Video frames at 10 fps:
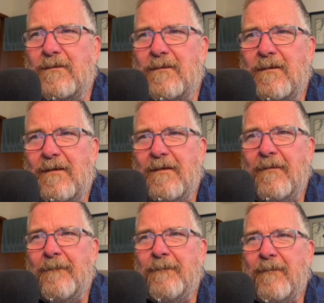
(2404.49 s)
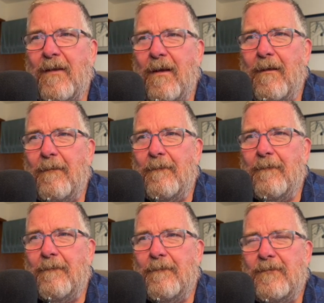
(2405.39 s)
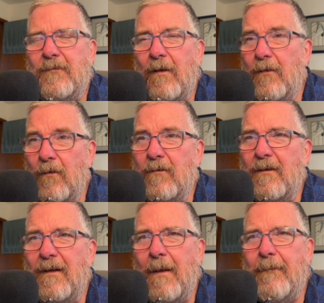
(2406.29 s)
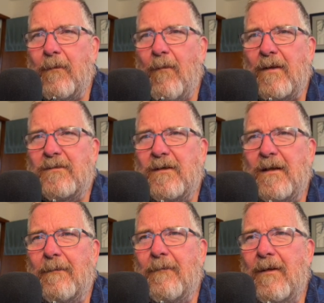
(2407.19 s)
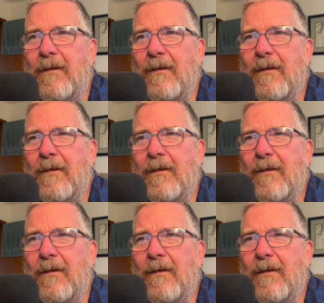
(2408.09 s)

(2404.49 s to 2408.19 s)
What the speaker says: And so I learned a lot by watching him.